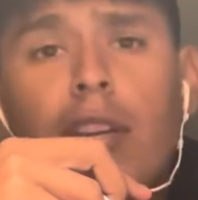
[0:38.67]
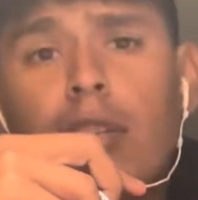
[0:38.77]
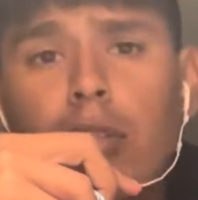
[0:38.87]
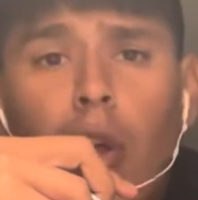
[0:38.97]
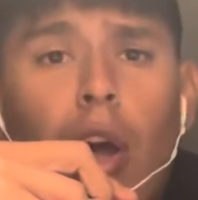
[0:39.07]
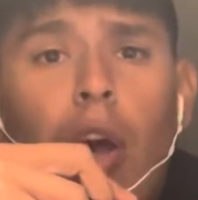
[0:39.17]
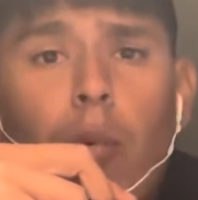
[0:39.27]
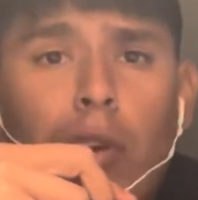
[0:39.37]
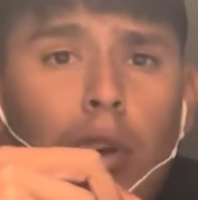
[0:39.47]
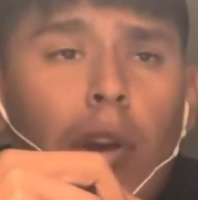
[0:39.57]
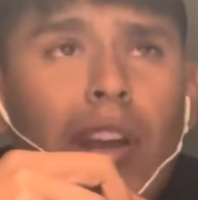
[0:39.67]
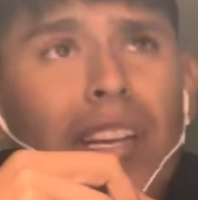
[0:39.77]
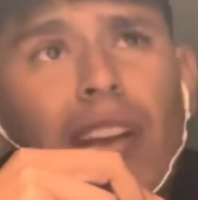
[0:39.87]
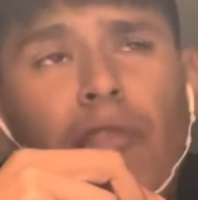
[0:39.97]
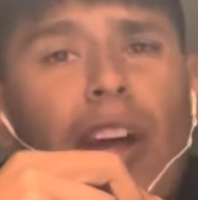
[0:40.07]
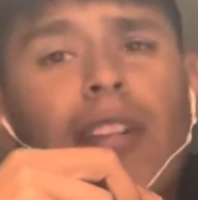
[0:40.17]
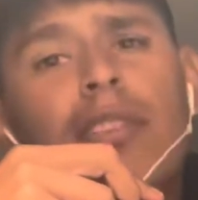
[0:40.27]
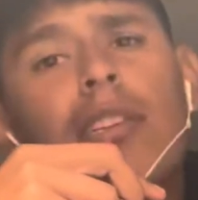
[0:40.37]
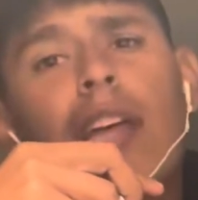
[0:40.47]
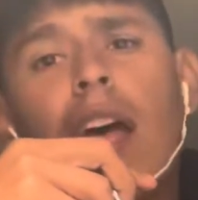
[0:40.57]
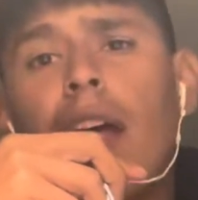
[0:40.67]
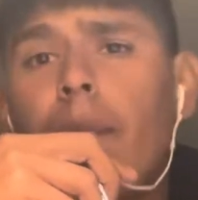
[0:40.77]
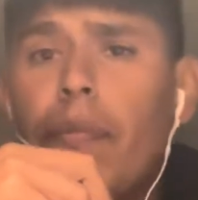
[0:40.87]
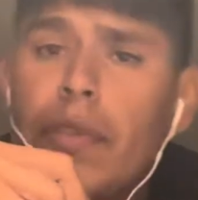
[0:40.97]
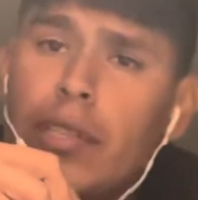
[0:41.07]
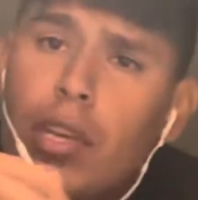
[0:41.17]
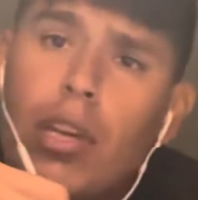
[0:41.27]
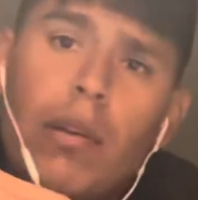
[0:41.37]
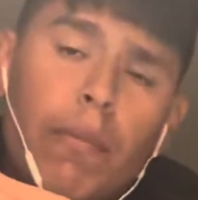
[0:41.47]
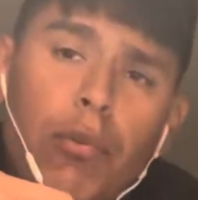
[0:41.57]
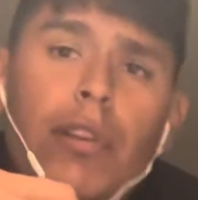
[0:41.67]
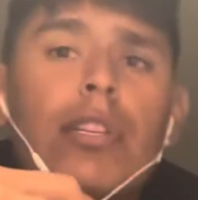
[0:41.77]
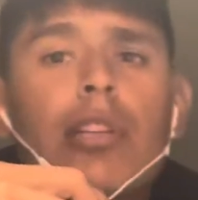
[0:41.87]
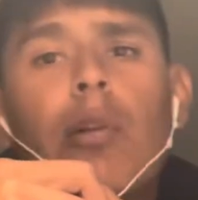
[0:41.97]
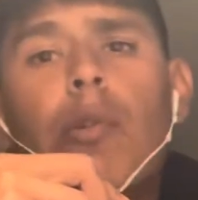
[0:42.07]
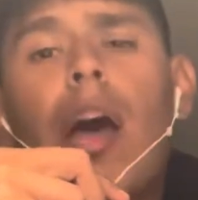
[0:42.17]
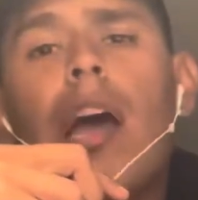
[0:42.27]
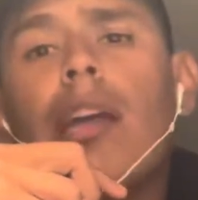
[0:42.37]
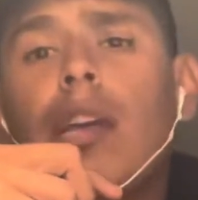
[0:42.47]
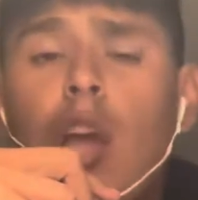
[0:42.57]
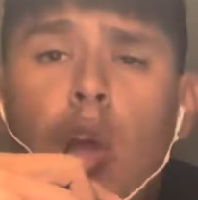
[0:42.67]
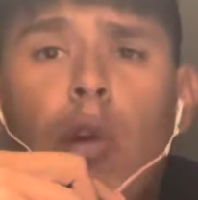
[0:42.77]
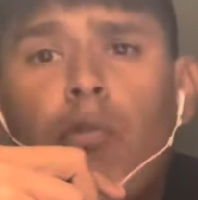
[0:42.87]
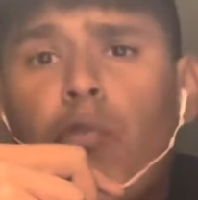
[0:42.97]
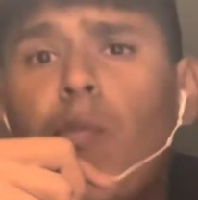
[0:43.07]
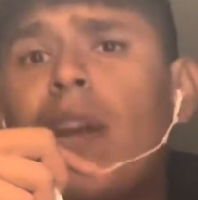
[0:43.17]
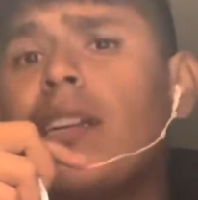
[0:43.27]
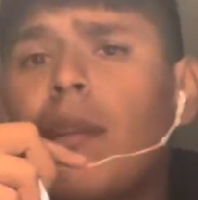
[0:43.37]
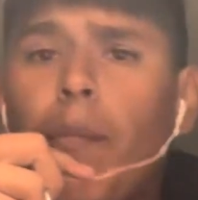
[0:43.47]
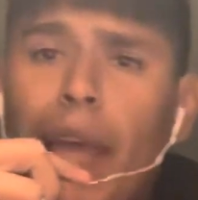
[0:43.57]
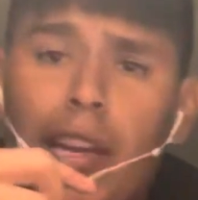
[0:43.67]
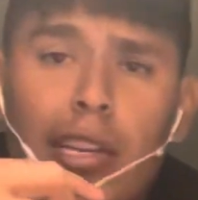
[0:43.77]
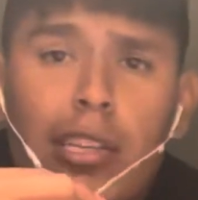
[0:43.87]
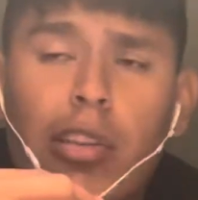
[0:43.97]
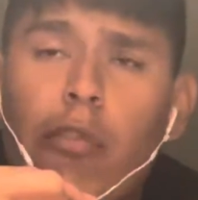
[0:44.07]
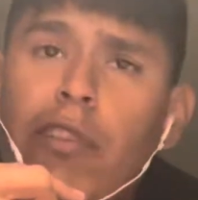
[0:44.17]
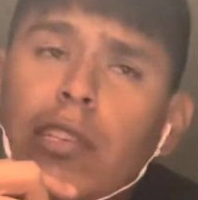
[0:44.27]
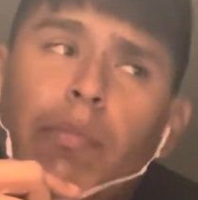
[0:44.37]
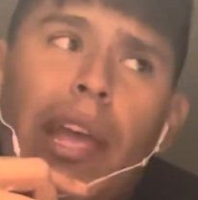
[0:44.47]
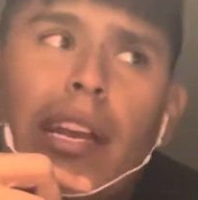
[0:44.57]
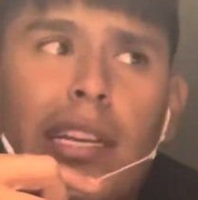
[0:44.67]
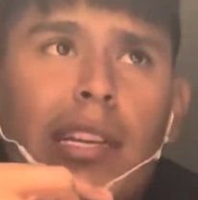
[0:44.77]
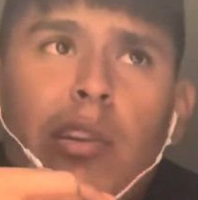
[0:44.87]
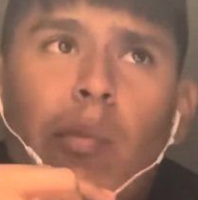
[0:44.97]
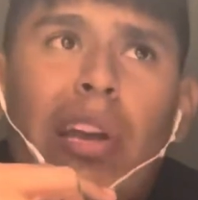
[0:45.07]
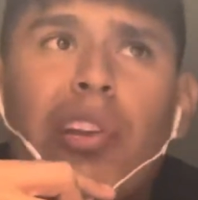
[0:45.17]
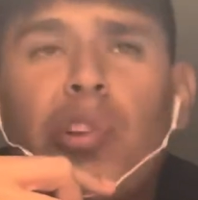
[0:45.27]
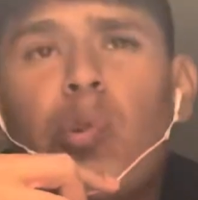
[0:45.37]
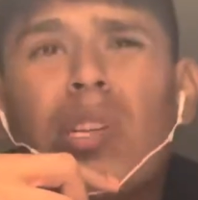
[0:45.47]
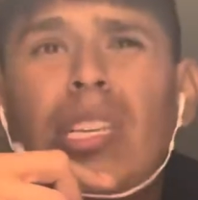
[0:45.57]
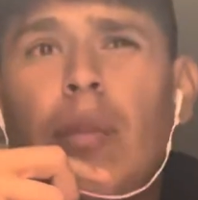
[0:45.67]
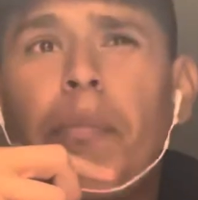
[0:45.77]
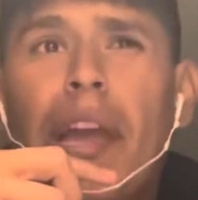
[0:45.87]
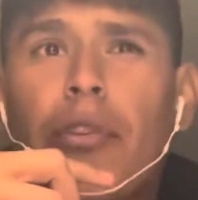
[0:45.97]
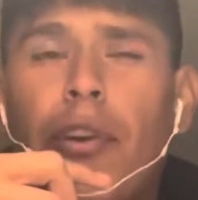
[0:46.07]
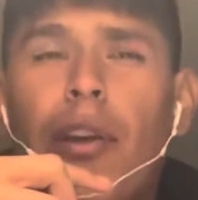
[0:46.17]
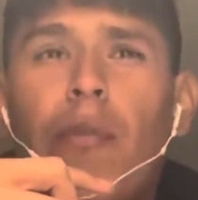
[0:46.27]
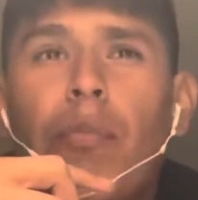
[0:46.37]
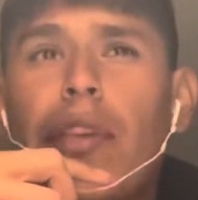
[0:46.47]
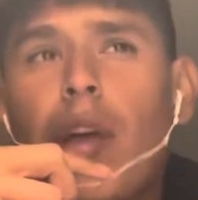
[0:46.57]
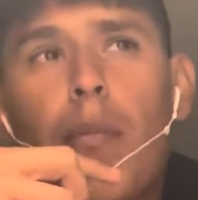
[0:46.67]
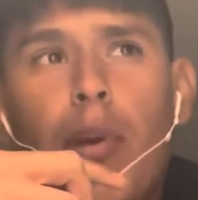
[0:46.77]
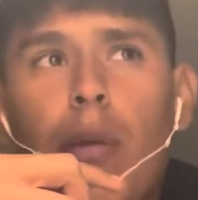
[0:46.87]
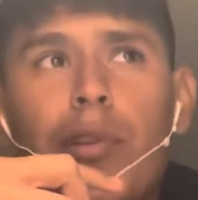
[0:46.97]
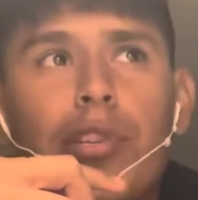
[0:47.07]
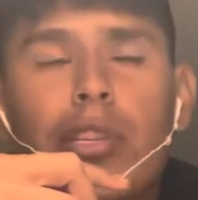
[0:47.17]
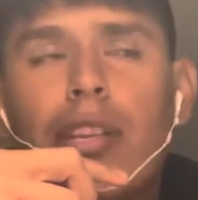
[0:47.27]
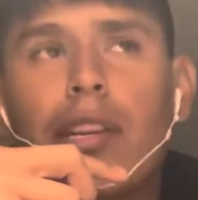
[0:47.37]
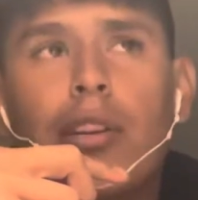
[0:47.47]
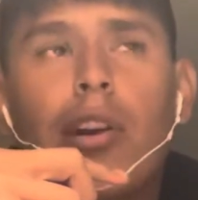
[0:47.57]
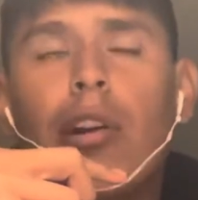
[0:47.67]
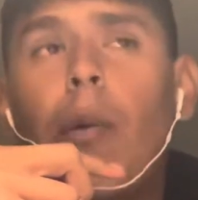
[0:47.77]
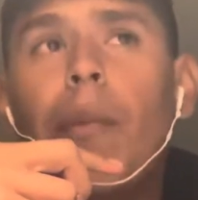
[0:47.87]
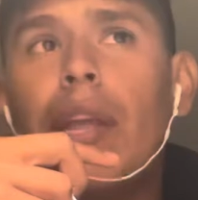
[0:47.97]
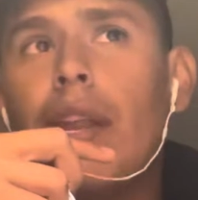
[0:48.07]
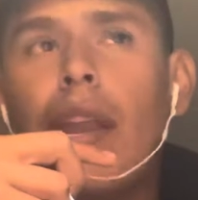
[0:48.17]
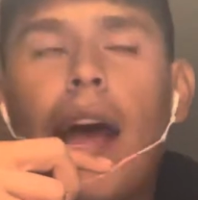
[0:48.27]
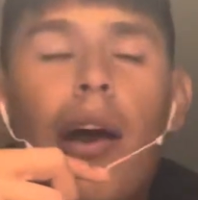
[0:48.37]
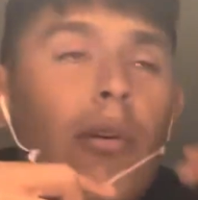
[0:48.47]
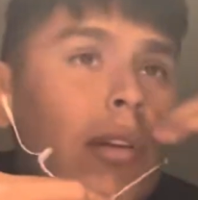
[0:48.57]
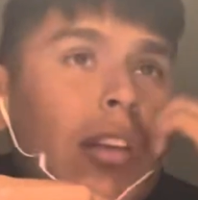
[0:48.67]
So we could go ahead and get right into that. It's a pretty slow night. Roommate isn't back yet, so if he's back, you might hear noise in the background, and I'll probably just like come in and out.